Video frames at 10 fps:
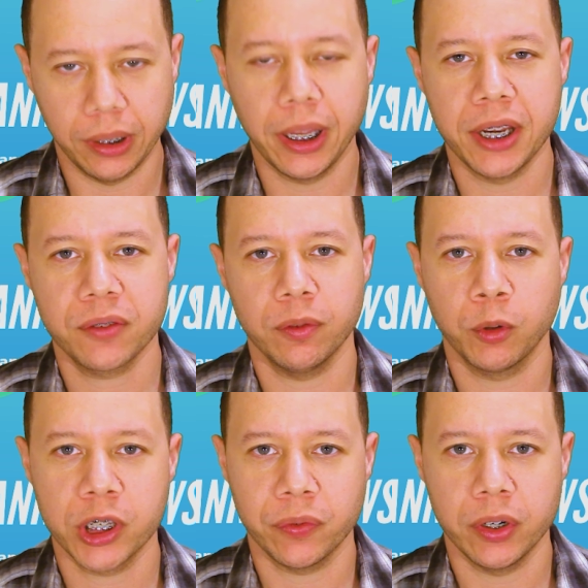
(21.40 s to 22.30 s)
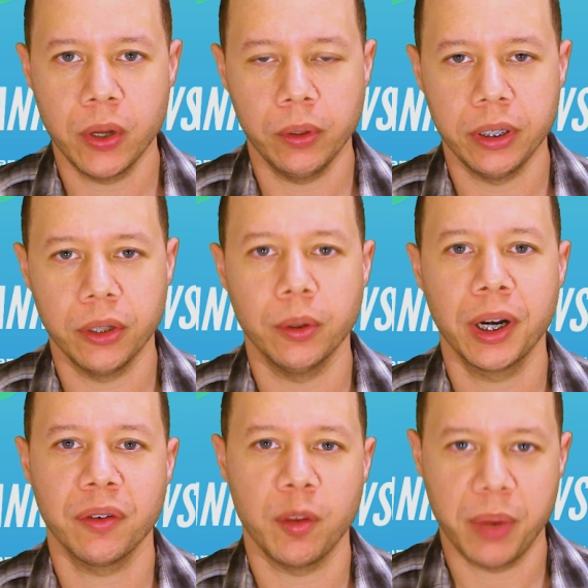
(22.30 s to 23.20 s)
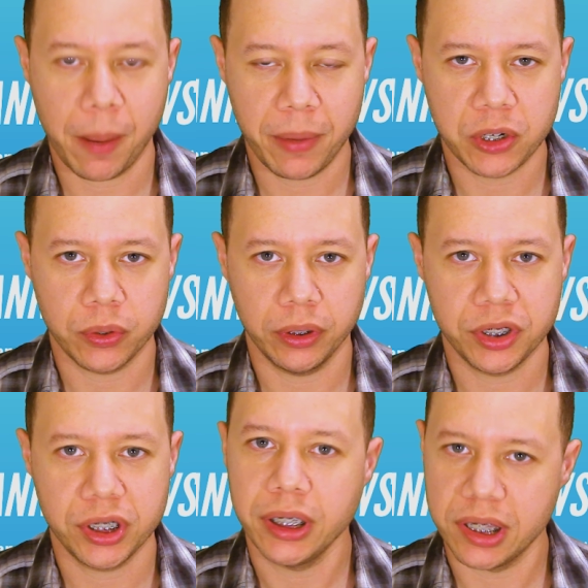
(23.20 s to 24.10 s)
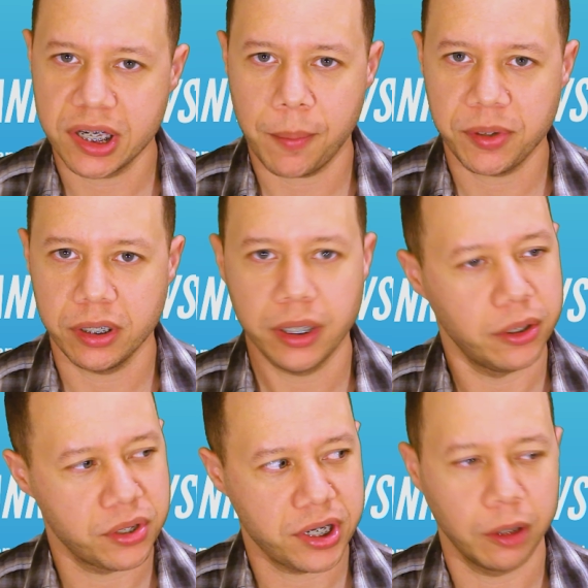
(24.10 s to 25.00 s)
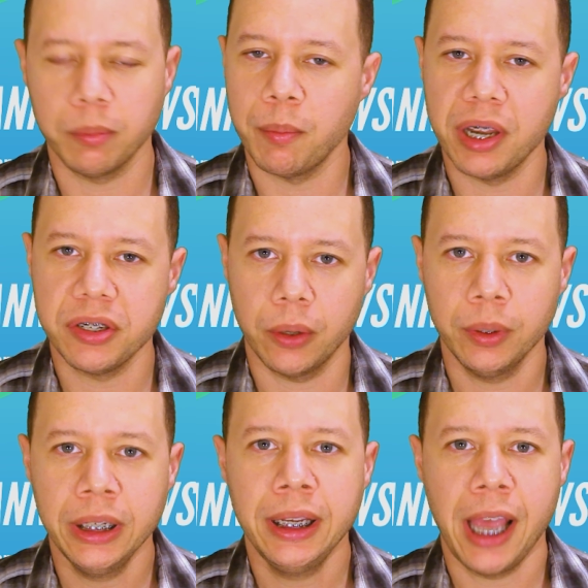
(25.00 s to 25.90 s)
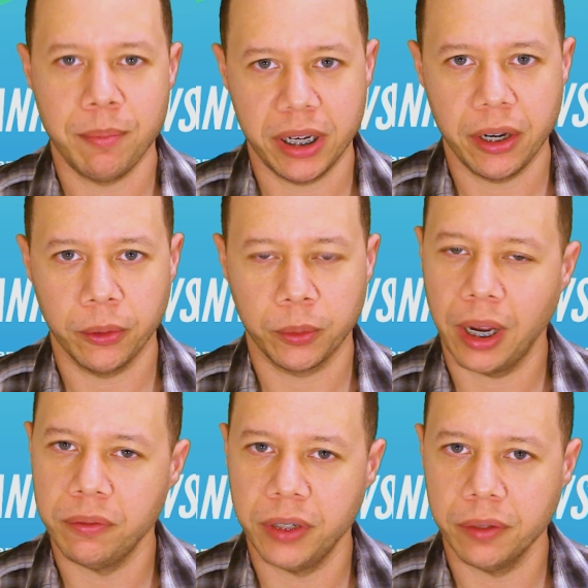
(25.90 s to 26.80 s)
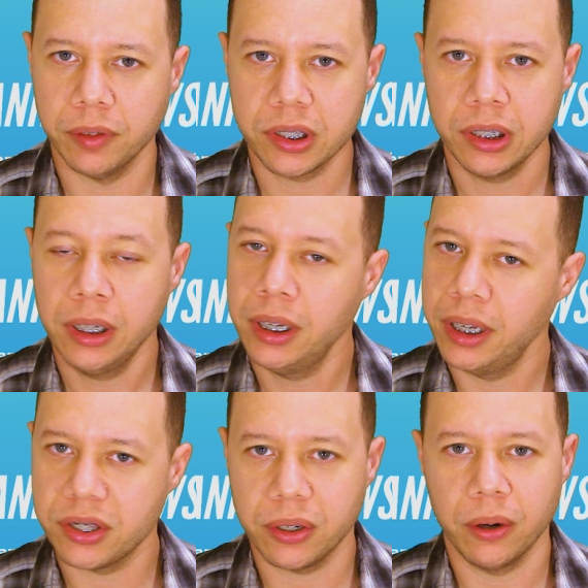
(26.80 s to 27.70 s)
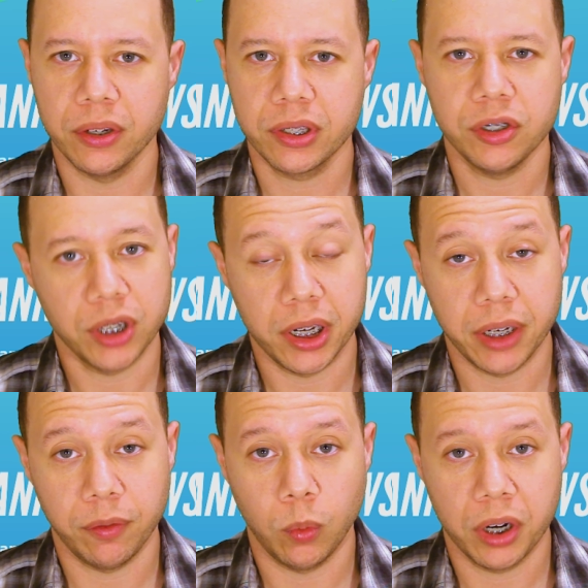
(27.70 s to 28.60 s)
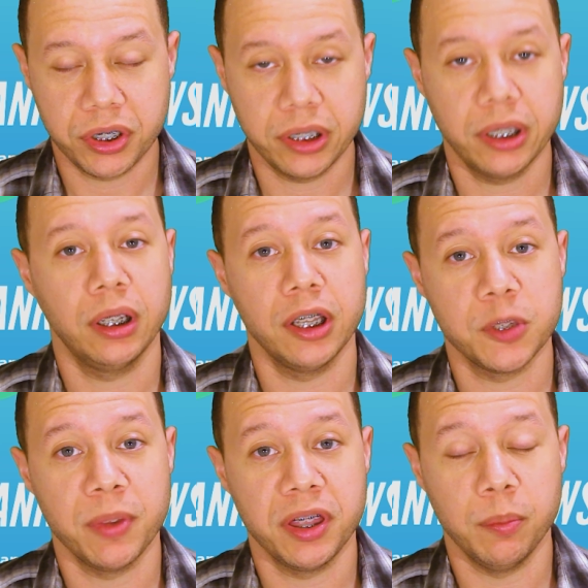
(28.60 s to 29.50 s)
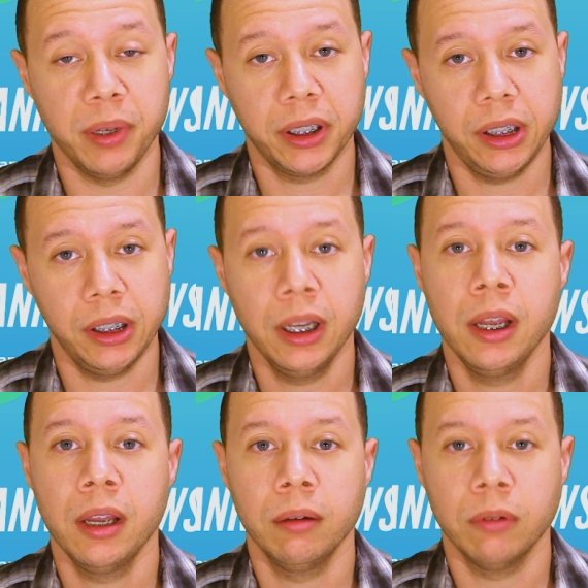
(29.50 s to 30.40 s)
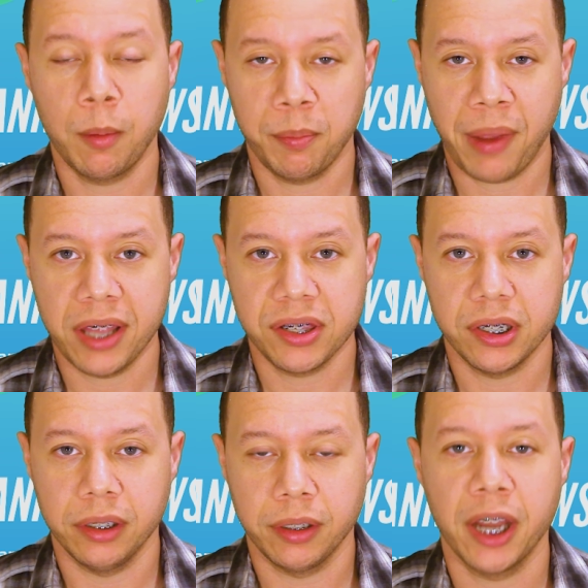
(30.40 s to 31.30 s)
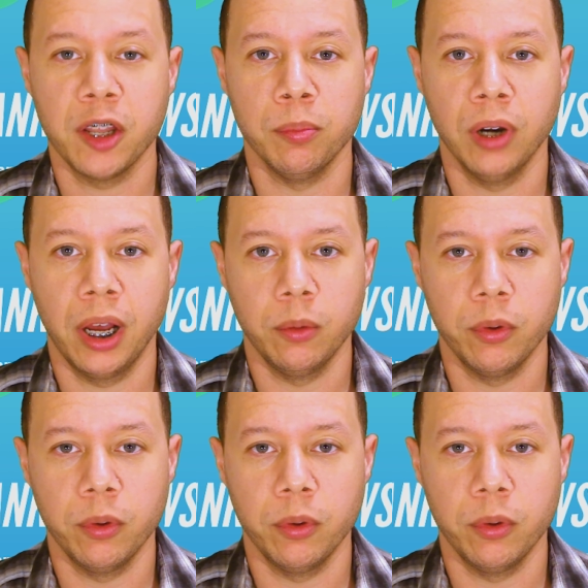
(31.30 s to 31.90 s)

the latest from Christopher Nolan, the director of the Batman trilogy, Inception, Interstellar, Memento, and many other crowd favorites. It stars John David Washington, Elizabeth Debicki, Robert Pattinson, and Kenneth Branagh,